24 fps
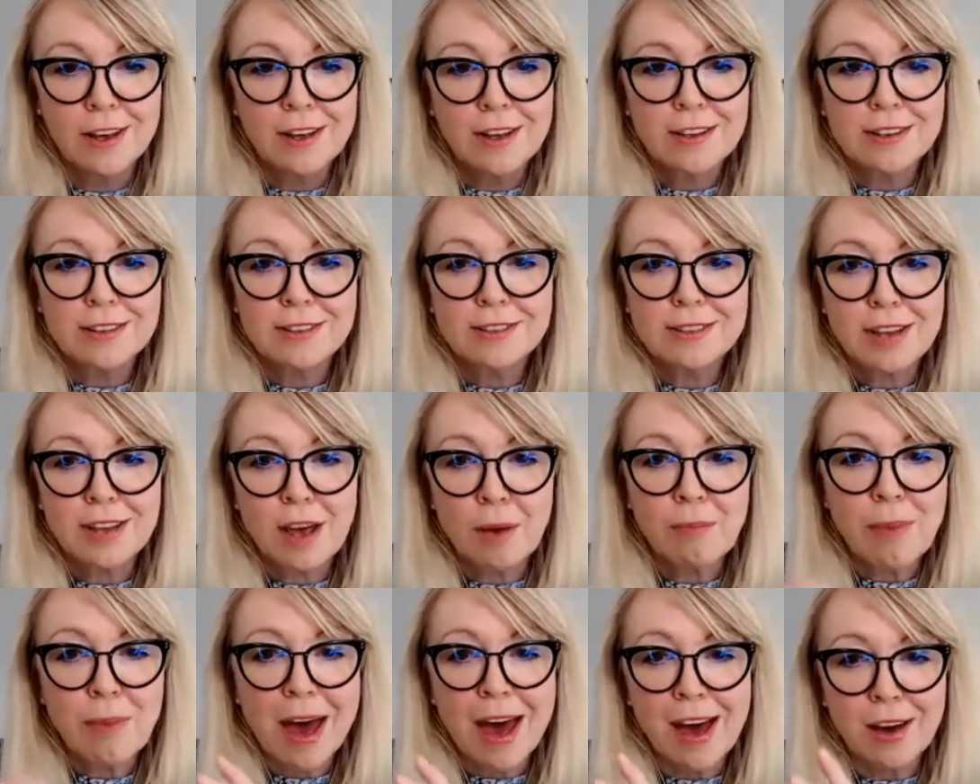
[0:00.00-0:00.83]

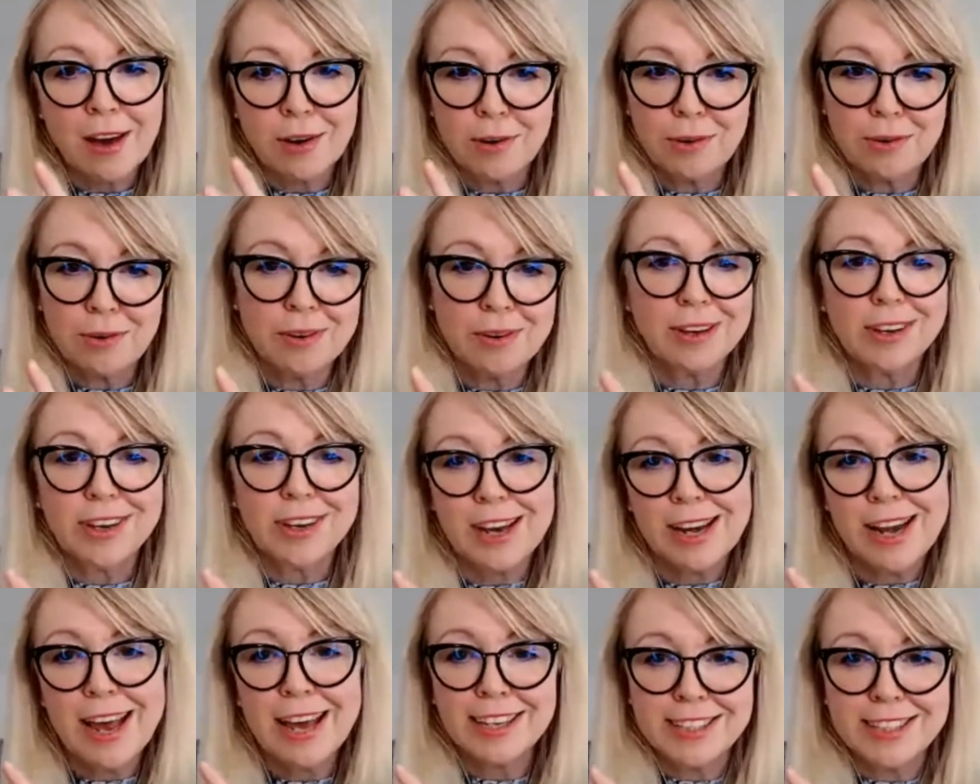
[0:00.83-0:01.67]
somehow
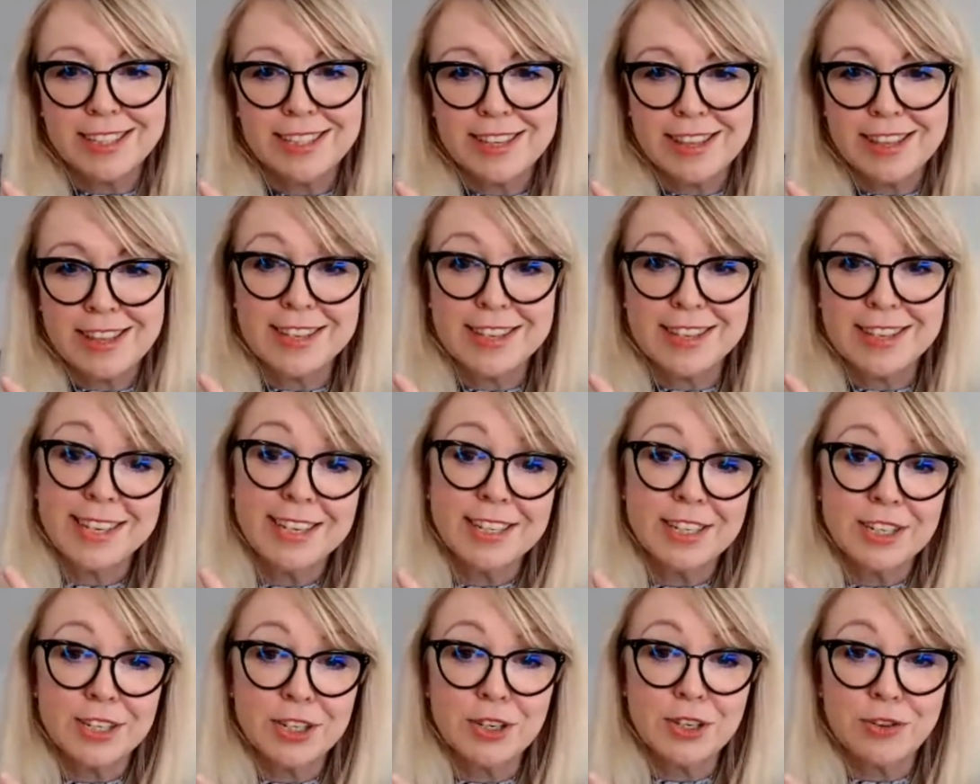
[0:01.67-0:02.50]
connected to this
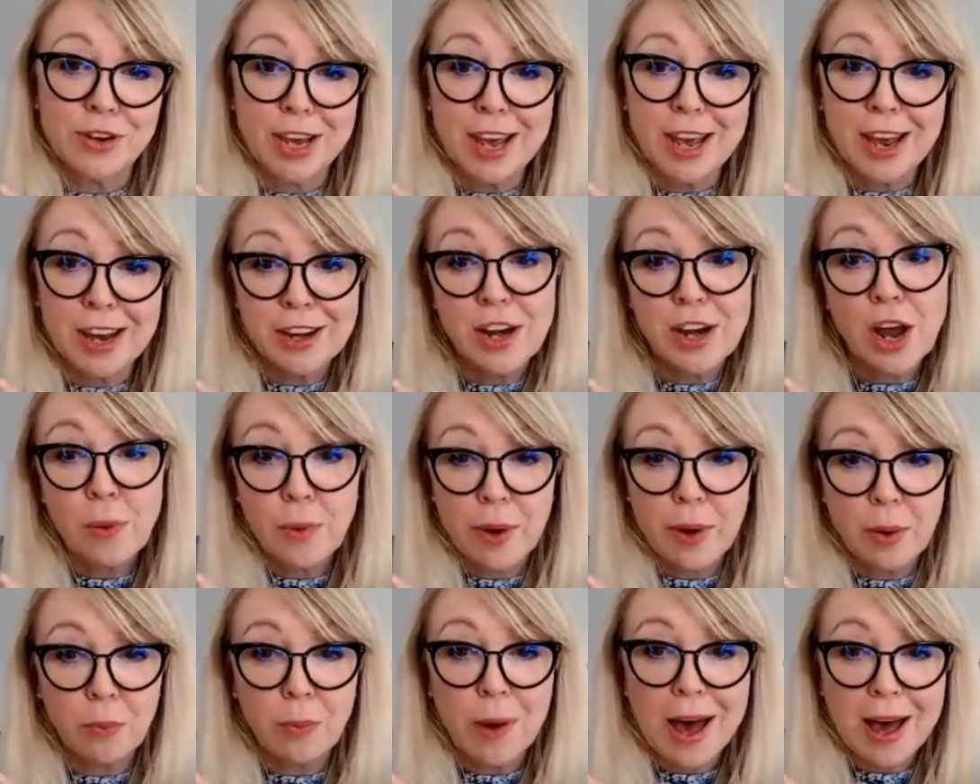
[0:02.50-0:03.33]
industry and know
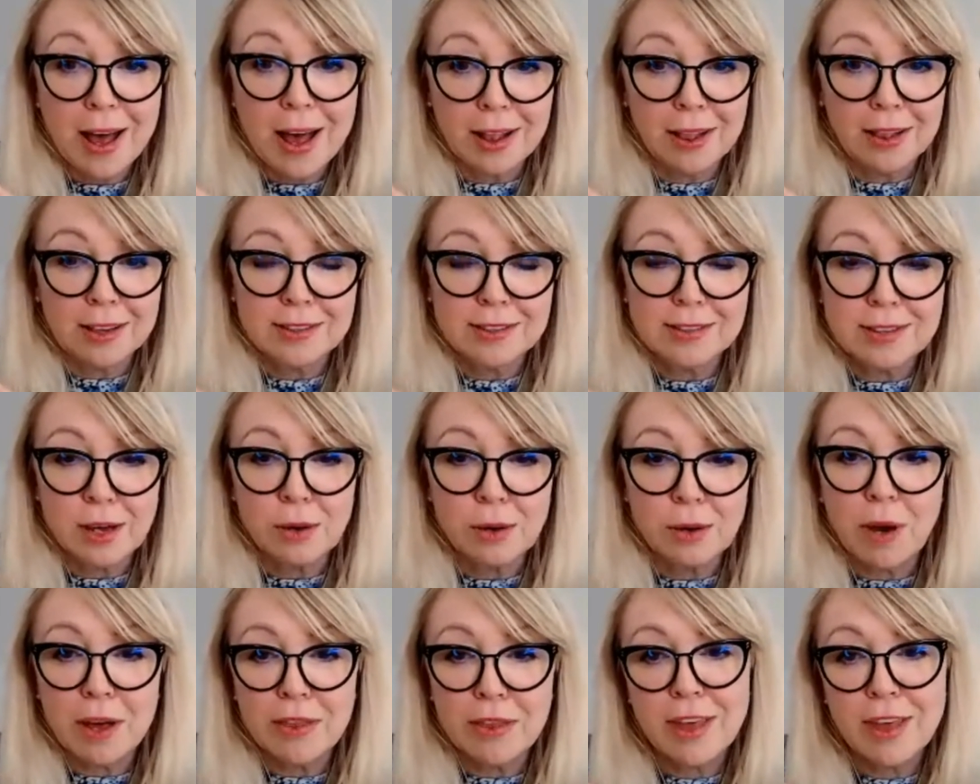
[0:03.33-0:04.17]
it well. So
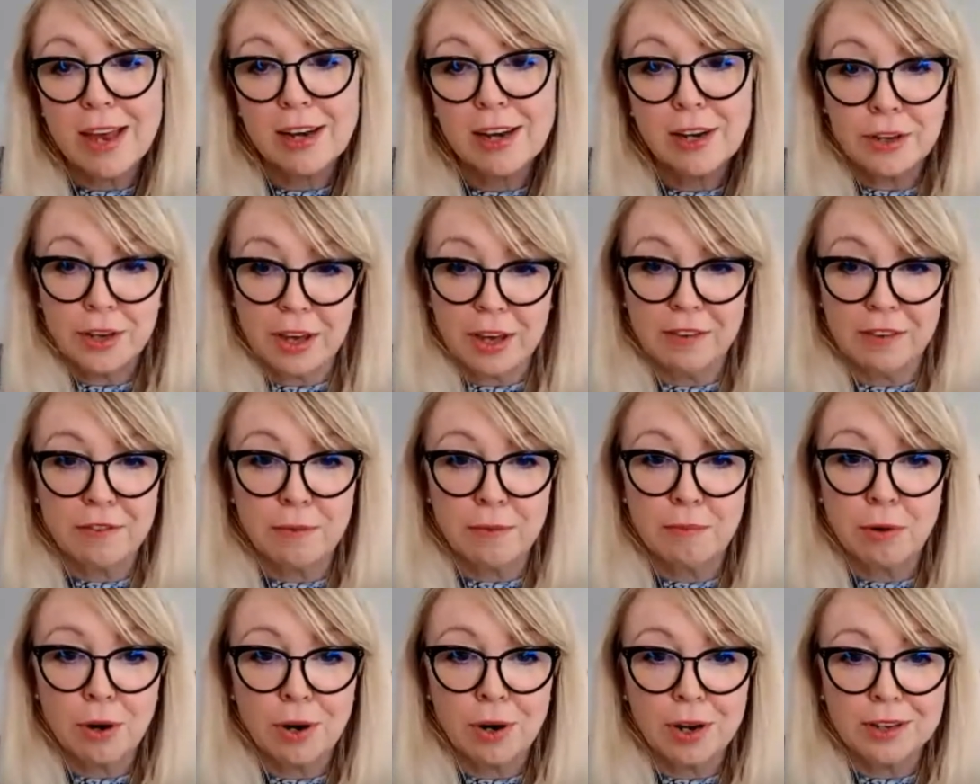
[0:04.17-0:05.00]
when they're looking for
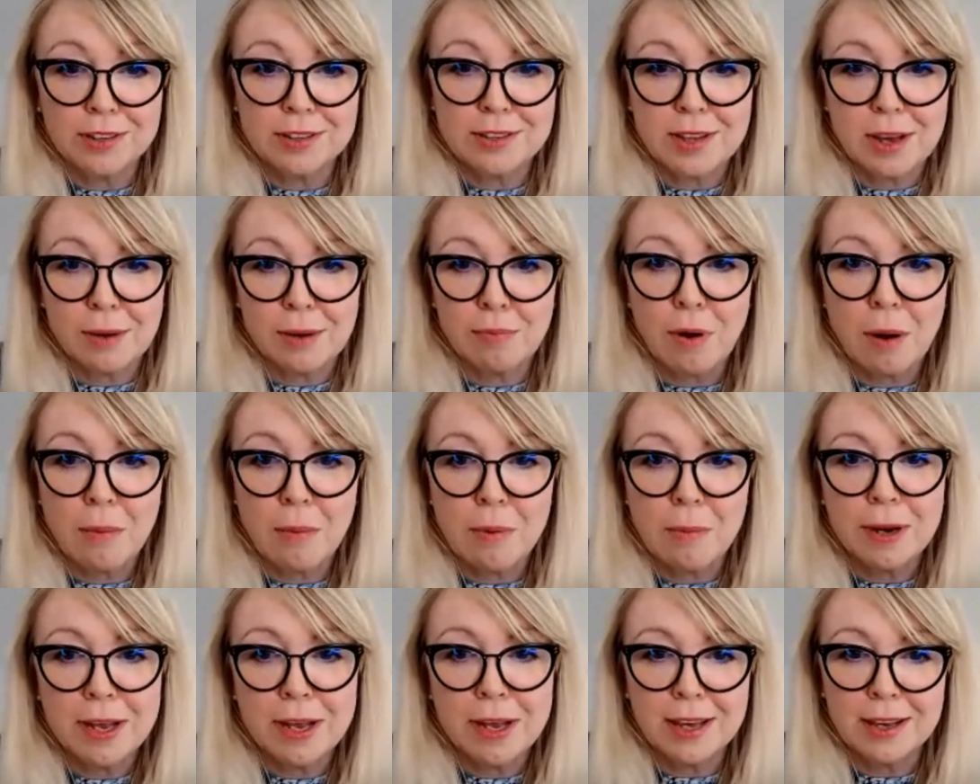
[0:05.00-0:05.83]
products, they're
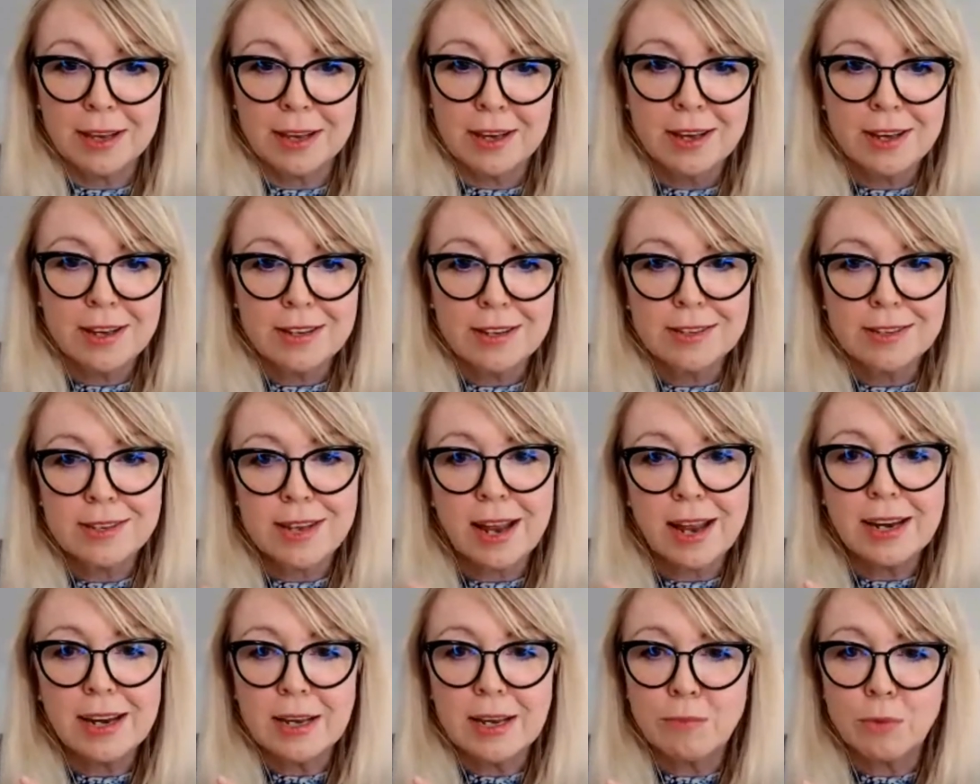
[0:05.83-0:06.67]
probably
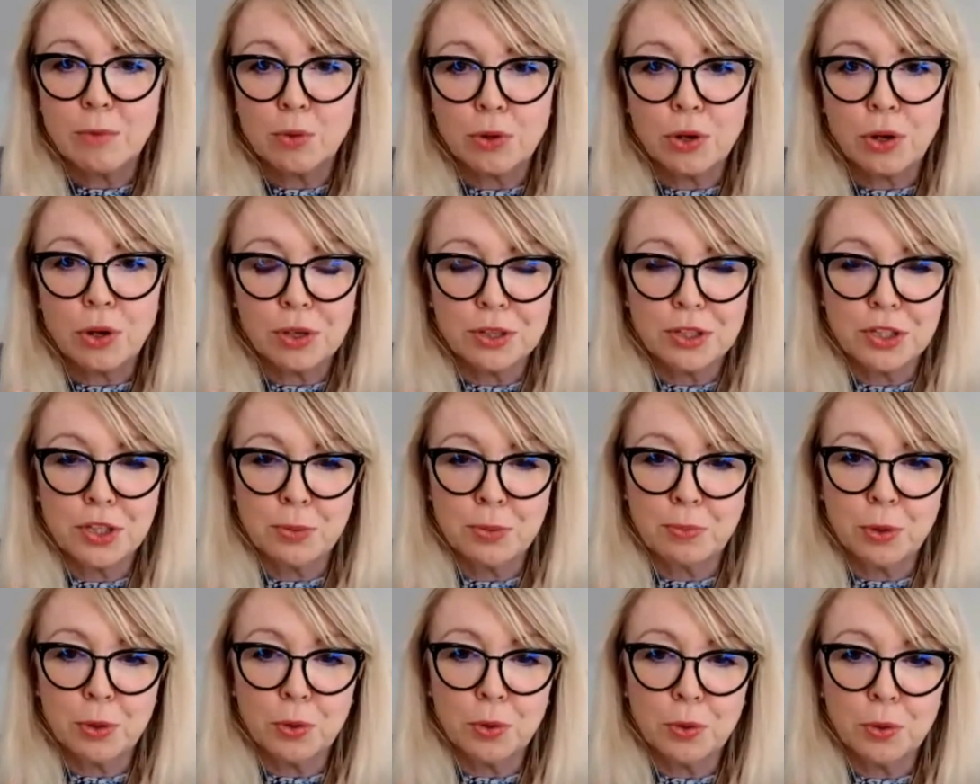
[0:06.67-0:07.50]
slightly more
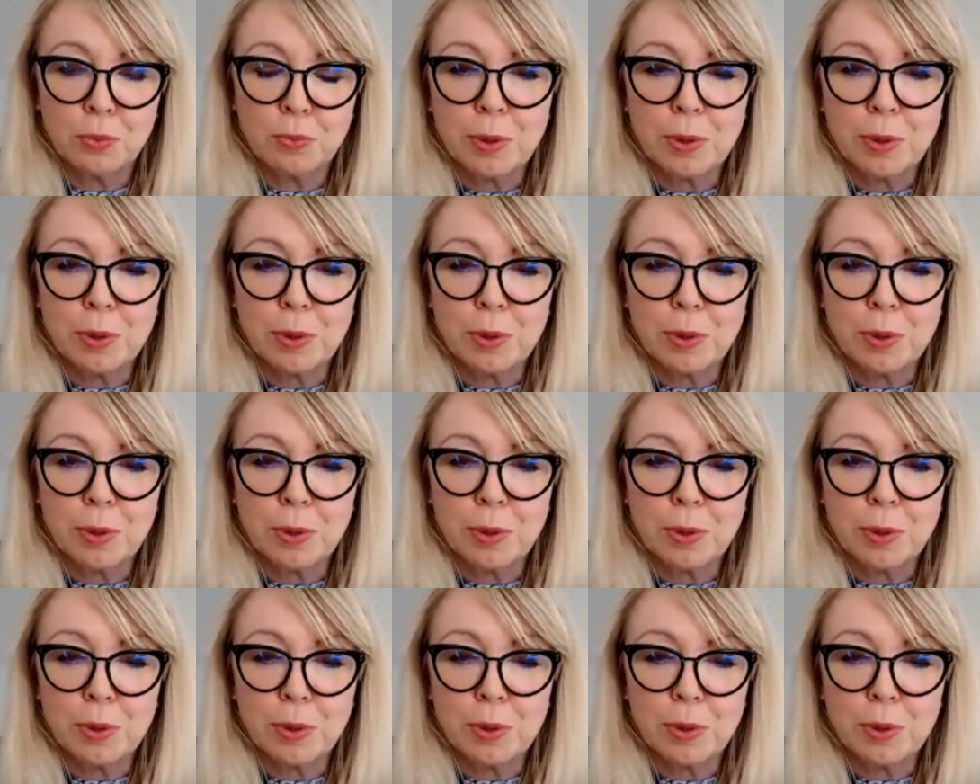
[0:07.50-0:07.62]
knowledgeable.